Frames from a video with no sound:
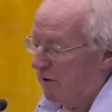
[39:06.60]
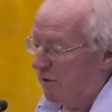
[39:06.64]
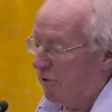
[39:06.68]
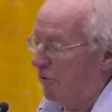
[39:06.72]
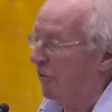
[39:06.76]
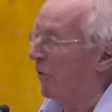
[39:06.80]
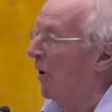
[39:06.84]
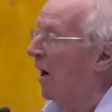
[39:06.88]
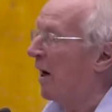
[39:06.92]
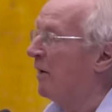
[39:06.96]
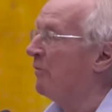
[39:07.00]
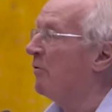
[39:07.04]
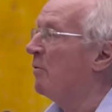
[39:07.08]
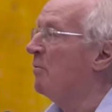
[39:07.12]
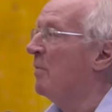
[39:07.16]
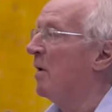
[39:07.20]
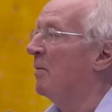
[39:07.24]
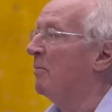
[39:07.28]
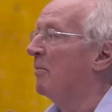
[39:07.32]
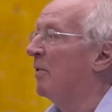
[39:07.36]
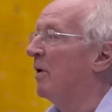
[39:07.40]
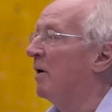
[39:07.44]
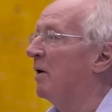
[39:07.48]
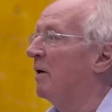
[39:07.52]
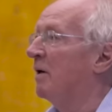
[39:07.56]
You know, I
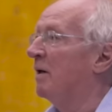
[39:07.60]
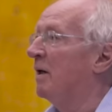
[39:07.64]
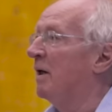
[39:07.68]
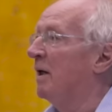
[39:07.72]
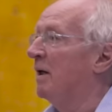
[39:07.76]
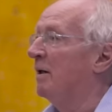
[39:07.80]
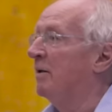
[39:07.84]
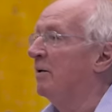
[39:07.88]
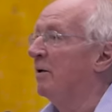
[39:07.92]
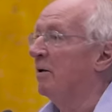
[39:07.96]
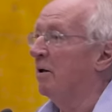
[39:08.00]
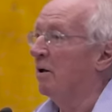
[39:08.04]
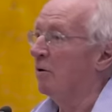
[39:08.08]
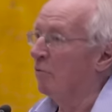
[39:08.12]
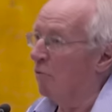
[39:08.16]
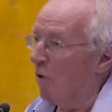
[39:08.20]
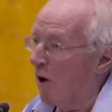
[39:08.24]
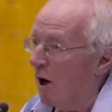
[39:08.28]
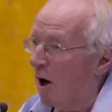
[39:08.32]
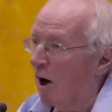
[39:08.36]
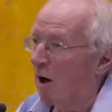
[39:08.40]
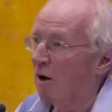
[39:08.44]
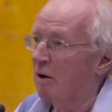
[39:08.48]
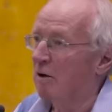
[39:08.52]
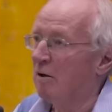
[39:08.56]
remember in
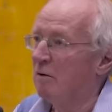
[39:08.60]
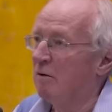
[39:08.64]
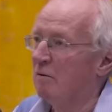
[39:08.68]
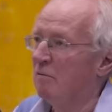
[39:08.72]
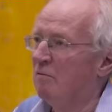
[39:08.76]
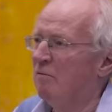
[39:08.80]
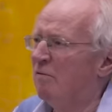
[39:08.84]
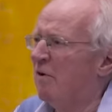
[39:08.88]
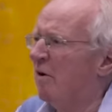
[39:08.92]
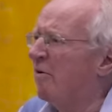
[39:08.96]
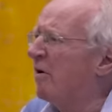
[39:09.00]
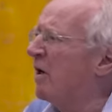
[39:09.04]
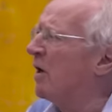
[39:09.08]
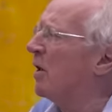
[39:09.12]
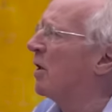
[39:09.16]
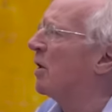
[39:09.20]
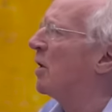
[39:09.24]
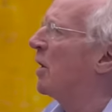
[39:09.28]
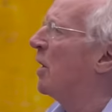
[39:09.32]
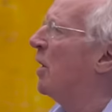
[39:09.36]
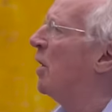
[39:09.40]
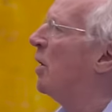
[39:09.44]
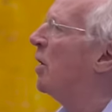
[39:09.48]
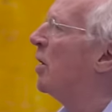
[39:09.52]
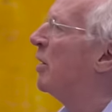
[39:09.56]
Iraq, very
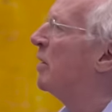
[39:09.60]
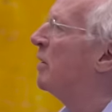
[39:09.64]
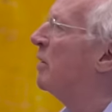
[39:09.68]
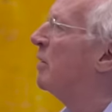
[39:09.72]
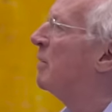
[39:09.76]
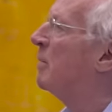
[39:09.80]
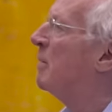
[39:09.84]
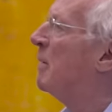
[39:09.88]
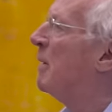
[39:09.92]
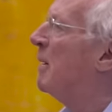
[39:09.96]
early on,